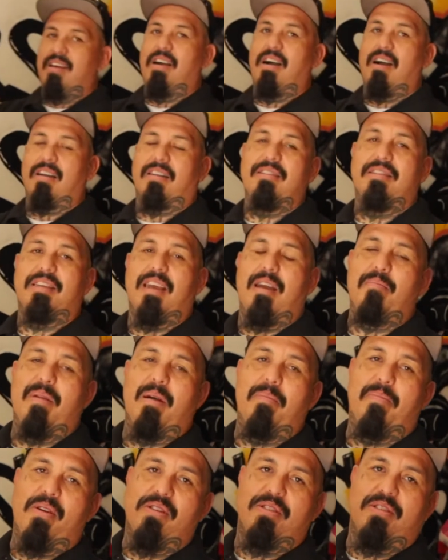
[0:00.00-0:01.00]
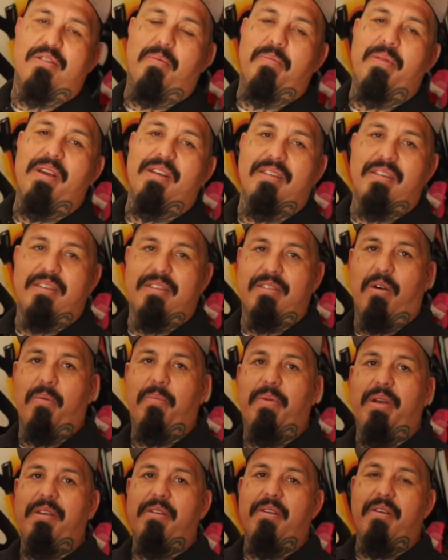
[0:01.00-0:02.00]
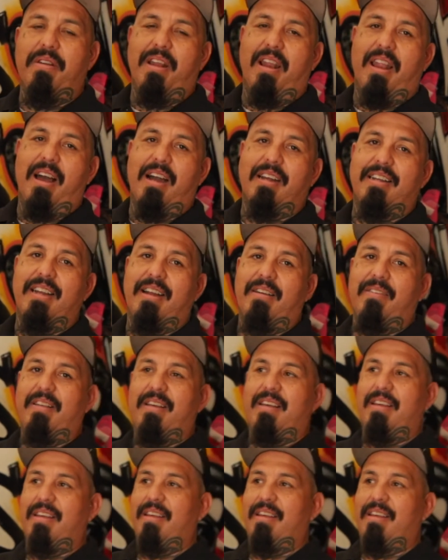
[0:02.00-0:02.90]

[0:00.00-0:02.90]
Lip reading: Hawkins kept my personal business open during the lockdown